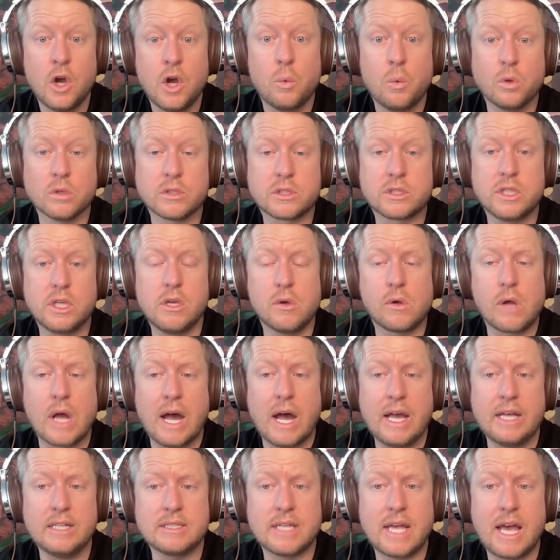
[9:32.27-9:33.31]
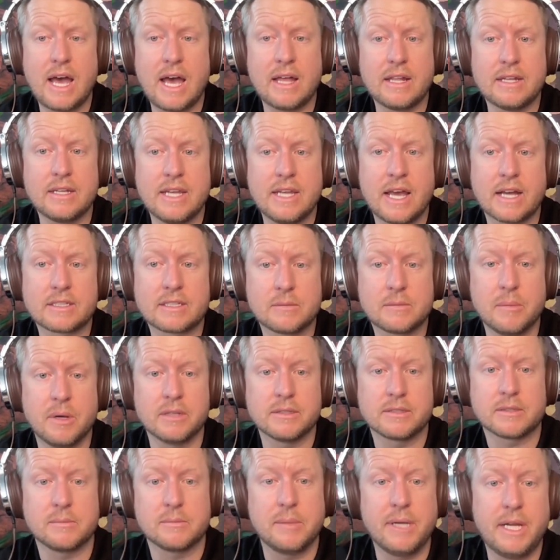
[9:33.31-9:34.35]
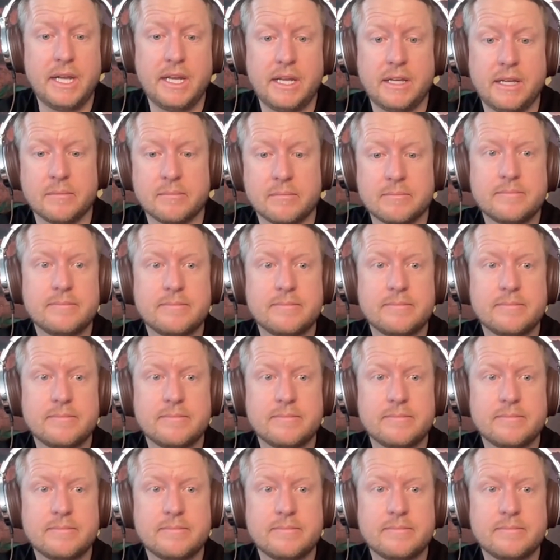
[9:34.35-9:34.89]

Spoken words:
We'll see you guys at next month's meeting.